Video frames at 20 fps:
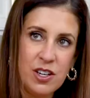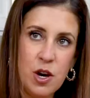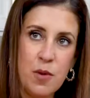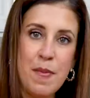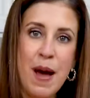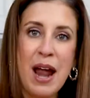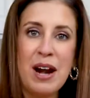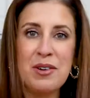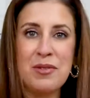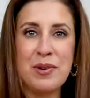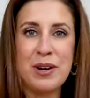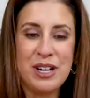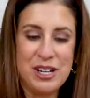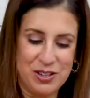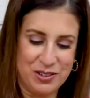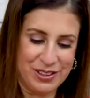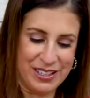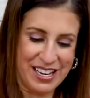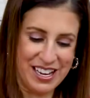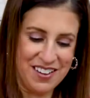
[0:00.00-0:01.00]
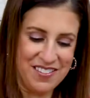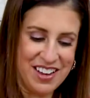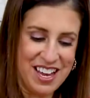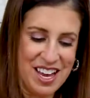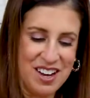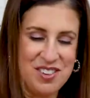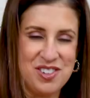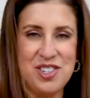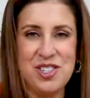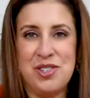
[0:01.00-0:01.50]
No matter where you live,
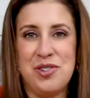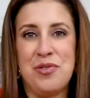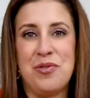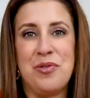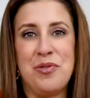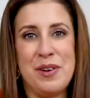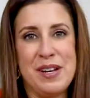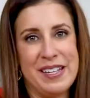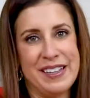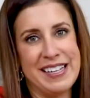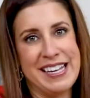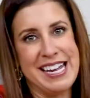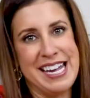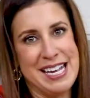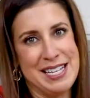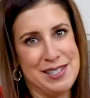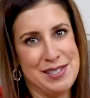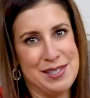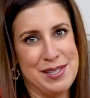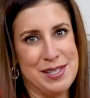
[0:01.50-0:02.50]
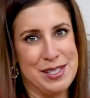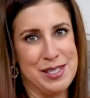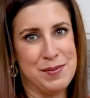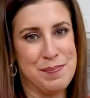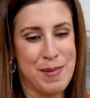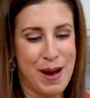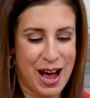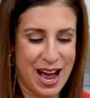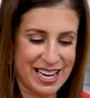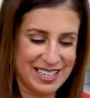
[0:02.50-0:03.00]
it just really hits the
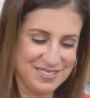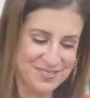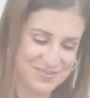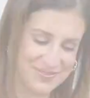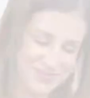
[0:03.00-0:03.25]
spot.